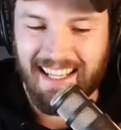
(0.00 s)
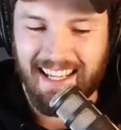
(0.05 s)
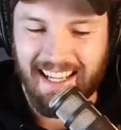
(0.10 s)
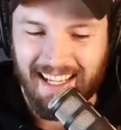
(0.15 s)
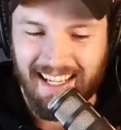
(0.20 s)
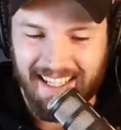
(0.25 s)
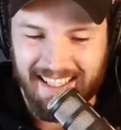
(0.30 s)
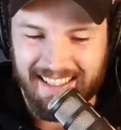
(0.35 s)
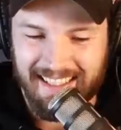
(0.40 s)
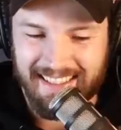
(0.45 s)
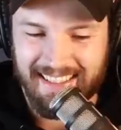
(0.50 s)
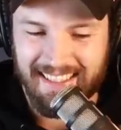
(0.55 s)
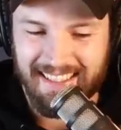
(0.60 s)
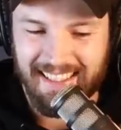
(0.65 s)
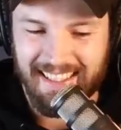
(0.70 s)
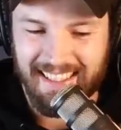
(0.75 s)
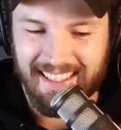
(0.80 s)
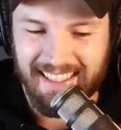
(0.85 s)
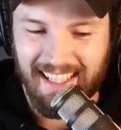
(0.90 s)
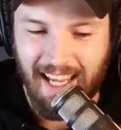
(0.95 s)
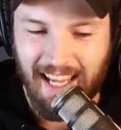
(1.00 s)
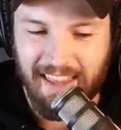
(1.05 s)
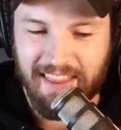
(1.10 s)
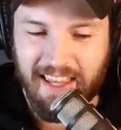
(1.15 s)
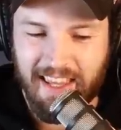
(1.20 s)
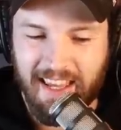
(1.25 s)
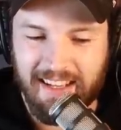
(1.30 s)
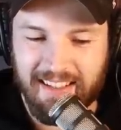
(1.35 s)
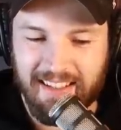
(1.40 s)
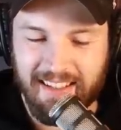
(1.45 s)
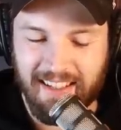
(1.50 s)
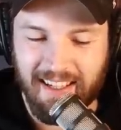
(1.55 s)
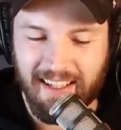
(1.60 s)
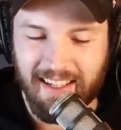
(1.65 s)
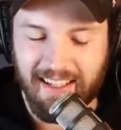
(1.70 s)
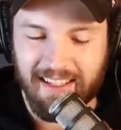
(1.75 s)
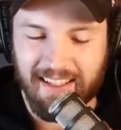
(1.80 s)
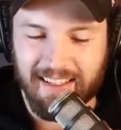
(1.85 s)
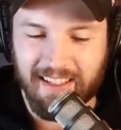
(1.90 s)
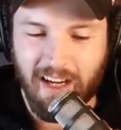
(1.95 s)
Yeah, yeah. And then
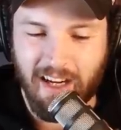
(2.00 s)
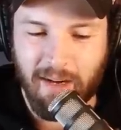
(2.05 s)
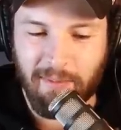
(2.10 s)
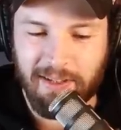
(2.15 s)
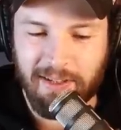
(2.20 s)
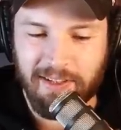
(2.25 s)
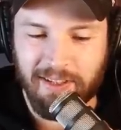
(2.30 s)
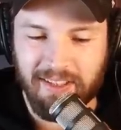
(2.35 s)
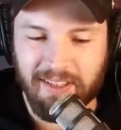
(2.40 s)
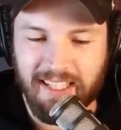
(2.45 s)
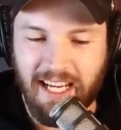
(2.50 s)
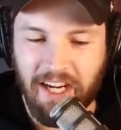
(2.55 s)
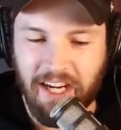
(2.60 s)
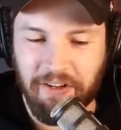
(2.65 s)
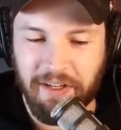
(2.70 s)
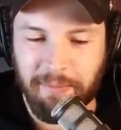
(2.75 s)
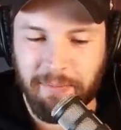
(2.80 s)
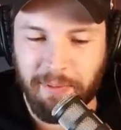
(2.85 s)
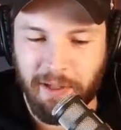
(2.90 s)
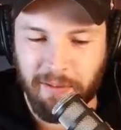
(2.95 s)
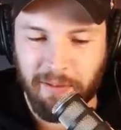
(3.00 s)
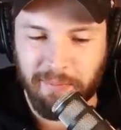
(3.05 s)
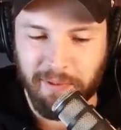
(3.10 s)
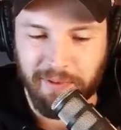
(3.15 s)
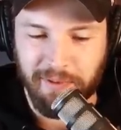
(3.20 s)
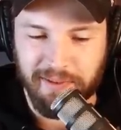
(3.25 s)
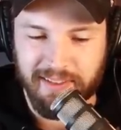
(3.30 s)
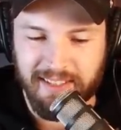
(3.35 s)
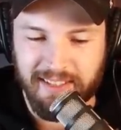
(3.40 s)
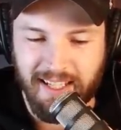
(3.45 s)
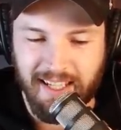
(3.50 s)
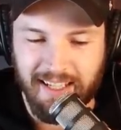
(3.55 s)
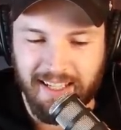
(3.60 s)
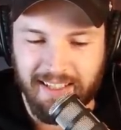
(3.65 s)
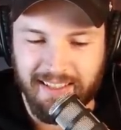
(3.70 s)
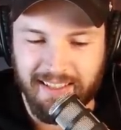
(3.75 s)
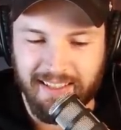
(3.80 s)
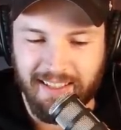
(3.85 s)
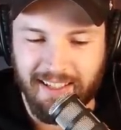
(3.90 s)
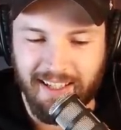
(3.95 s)
uh, commenter Carrie Purple
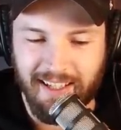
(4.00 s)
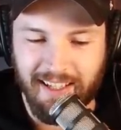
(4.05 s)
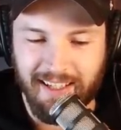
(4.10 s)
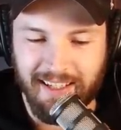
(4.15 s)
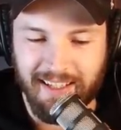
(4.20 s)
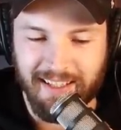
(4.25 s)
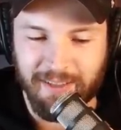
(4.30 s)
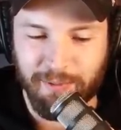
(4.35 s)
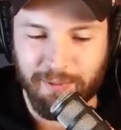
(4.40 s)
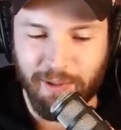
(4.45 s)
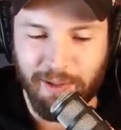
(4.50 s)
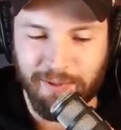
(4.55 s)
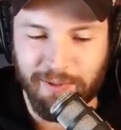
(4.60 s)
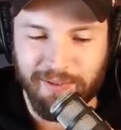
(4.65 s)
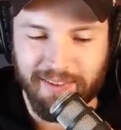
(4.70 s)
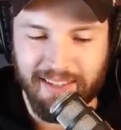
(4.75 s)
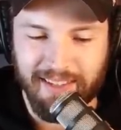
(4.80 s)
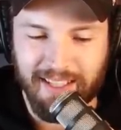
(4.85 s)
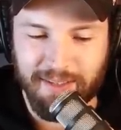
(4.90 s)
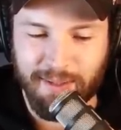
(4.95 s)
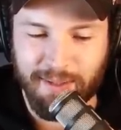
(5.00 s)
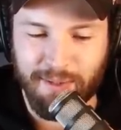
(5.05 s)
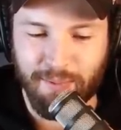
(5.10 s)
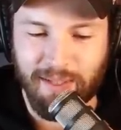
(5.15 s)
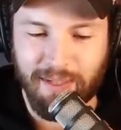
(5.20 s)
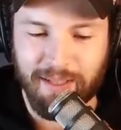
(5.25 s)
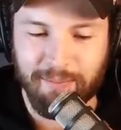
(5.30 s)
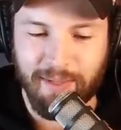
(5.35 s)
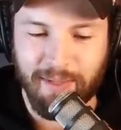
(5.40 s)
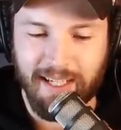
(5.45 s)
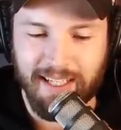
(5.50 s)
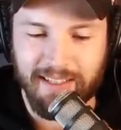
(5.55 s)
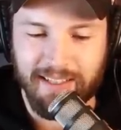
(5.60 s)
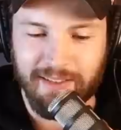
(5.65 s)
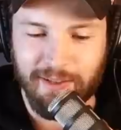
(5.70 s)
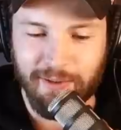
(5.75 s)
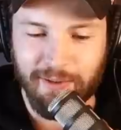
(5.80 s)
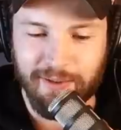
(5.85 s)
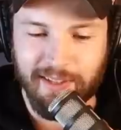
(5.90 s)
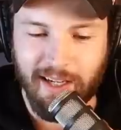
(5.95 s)
said, uh, quote, "This was written by a
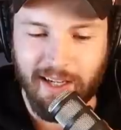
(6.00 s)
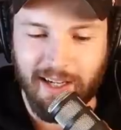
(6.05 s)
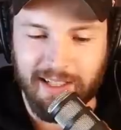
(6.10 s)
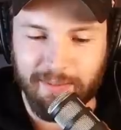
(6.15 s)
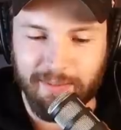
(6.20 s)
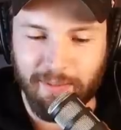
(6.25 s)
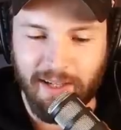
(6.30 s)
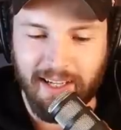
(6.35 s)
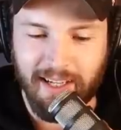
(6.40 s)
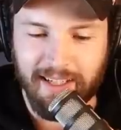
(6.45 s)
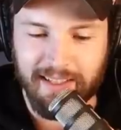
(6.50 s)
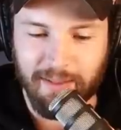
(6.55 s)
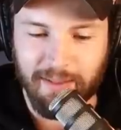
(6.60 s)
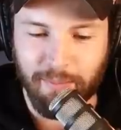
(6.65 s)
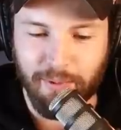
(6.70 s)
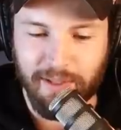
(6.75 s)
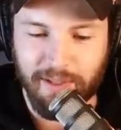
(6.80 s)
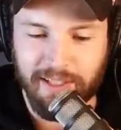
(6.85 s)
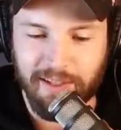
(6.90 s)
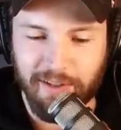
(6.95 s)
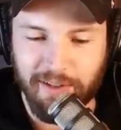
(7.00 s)
dude cosplaying as a